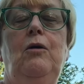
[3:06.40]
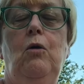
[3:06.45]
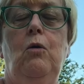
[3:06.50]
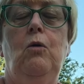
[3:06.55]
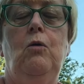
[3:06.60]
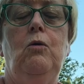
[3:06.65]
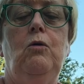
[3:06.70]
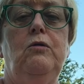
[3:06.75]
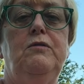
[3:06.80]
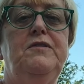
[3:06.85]

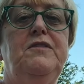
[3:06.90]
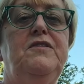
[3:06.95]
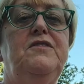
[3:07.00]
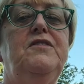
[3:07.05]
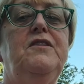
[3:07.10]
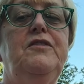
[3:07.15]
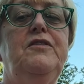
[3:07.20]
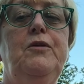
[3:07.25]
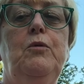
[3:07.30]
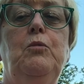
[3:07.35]

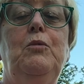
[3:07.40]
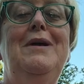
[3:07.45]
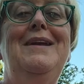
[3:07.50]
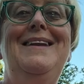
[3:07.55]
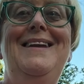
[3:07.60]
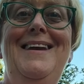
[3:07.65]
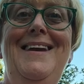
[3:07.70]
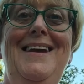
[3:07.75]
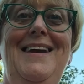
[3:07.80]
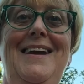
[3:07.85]
chords that we
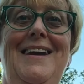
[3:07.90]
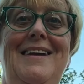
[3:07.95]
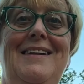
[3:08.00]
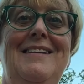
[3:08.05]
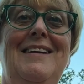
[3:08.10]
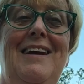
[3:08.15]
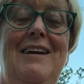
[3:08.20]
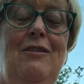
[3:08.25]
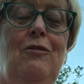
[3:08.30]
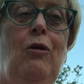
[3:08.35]
need
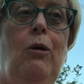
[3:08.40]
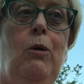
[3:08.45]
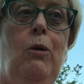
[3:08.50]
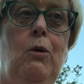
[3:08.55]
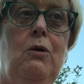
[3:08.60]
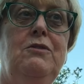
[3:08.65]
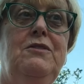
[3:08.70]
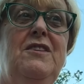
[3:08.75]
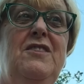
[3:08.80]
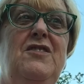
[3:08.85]
in
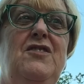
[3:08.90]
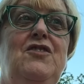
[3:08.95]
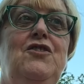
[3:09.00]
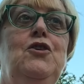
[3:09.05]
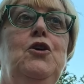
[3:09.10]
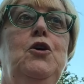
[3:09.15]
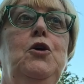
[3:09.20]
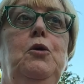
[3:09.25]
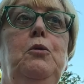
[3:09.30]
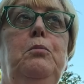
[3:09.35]
order
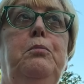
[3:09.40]
to